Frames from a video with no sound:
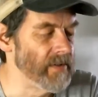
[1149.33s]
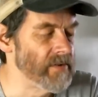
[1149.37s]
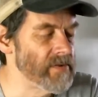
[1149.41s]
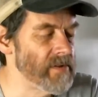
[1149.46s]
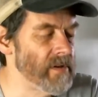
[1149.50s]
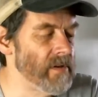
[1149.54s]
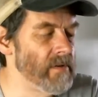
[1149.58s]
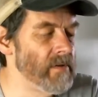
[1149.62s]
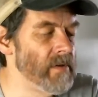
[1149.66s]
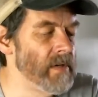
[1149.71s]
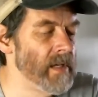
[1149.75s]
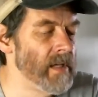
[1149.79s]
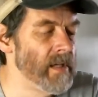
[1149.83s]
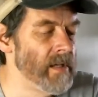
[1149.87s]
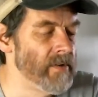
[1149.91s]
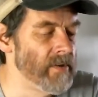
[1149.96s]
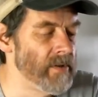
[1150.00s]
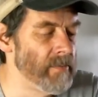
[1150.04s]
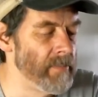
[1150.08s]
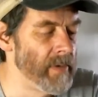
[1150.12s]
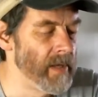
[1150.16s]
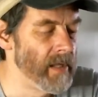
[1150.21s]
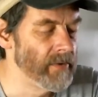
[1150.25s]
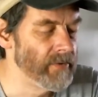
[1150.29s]
So
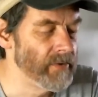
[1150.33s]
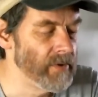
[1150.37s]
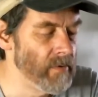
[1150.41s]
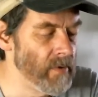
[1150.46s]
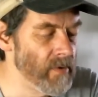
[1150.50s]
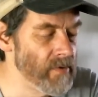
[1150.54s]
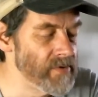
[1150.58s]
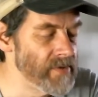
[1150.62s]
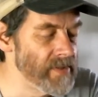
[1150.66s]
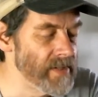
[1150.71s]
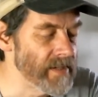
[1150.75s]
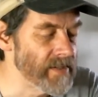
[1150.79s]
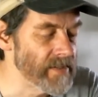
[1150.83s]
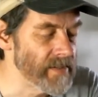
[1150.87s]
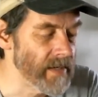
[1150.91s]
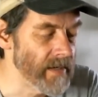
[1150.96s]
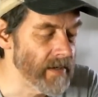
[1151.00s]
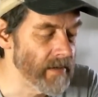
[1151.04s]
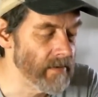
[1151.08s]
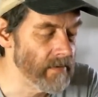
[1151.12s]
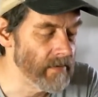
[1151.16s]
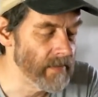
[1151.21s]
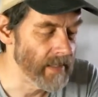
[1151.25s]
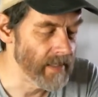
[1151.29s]
the Bell
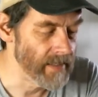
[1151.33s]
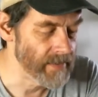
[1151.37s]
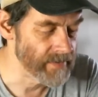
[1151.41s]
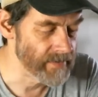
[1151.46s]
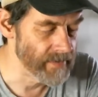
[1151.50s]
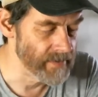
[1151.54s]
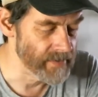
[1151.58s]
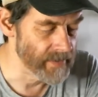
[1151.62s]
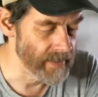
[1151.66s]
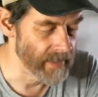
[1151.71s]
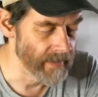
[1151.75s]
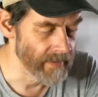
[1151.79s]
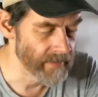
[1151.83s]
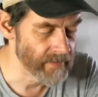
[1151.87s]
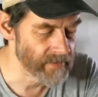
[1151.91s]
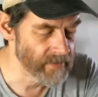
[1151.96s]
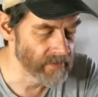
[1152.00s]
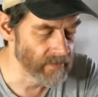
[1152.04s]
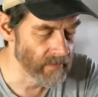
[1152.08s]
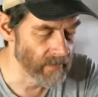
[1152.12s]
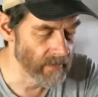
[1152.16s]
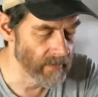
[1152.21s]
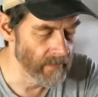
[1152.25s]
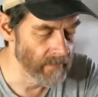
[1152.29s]
206L has this
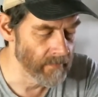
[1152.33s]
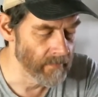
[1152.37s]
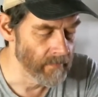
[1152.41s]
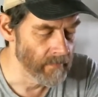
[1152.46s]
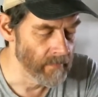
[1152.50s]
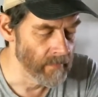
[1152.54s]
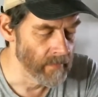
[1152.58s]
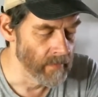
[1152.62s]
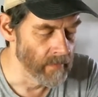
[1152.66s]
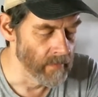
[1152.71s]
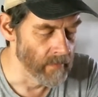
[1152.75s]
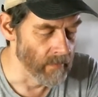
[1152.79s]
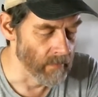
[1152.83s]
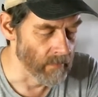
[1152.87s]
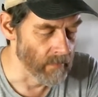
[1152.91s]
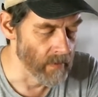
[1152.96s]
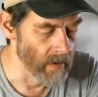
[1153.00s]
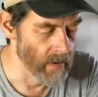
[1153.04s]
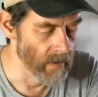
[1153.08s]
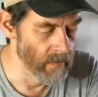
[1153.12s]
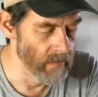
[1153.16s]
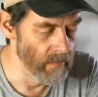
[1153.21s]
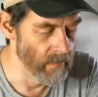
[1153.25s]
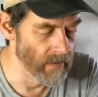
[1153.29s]
extra
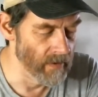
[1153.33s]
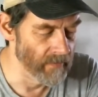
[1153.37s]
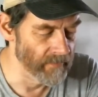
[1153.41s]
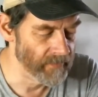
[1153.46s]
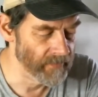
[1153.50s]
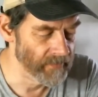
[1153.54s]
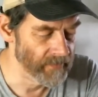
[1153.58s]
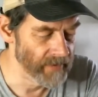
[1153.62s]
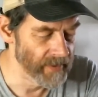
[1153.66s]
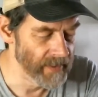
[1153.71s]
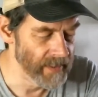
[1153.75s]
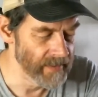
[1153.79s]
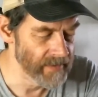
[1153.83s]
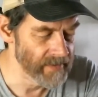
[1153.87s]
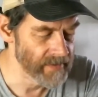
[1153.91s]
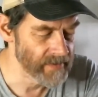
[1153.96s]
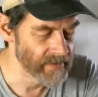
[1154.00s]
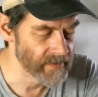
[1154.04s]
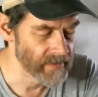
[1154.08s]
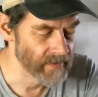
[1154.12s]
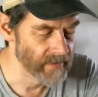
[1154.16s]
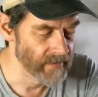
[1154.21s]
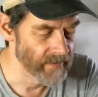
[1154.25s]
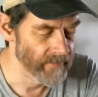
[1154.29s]
row of
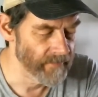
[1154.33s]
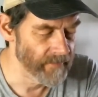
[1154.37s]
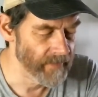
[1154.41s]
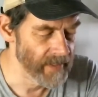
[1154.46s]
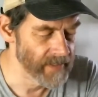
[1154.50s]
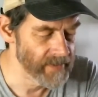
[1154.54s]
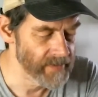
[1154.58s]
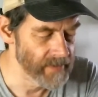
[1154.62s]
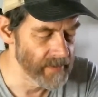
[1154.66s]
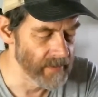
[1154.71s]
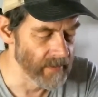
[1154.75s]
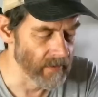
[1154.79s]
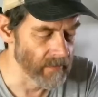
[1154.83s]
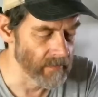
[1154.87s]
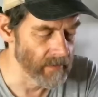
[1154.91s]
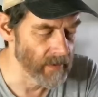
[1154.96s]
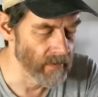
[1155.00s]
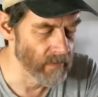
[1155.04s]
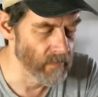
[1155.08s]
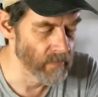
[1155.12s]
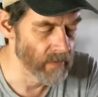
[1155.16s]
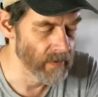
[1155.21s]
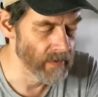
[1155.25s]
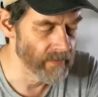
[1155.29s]
seats facing
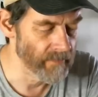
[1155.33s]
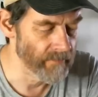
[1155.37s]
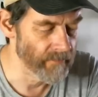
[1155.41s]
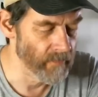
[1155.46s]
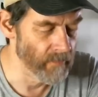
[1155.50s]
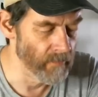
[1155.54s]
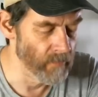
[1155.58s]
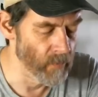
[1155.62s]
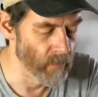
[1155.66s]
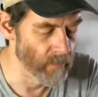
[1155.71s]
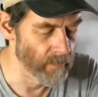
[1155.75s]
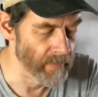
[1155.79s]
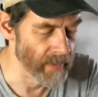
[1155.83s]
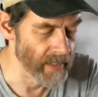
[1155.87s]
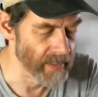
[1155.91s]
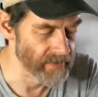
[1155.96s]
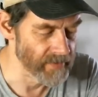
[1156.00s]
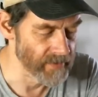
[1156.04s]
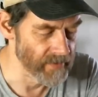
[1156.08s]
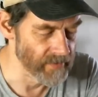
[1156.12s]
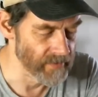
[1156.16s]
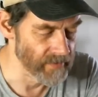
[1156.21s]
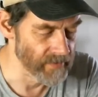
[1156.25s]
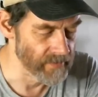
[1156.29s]
rearward for more
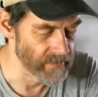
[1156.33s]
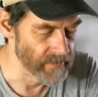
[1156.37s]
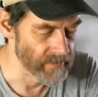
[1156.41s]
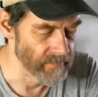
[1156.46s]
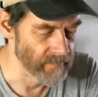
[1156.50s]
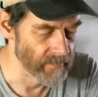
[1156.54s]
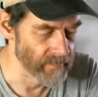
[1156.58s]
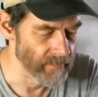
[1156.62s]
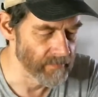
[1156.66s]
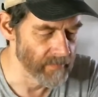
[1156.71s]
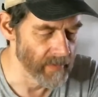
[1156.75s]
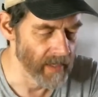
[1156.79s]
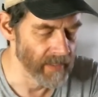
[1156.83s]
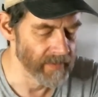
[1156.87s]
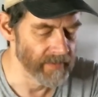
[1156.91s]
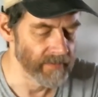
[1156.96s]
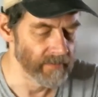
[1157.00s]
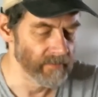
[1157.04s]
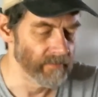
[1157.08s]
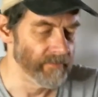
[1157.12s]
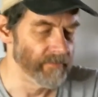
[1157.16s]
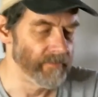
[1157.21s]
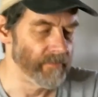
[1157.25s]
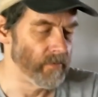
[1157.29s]
passengers,
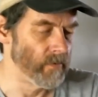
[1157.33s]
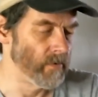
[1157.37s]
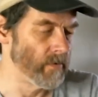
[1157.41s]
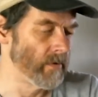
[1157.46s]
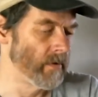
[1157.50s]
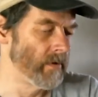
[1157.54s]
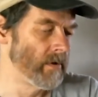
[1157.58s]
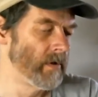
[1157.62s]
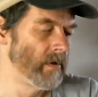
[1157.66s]
ideal for,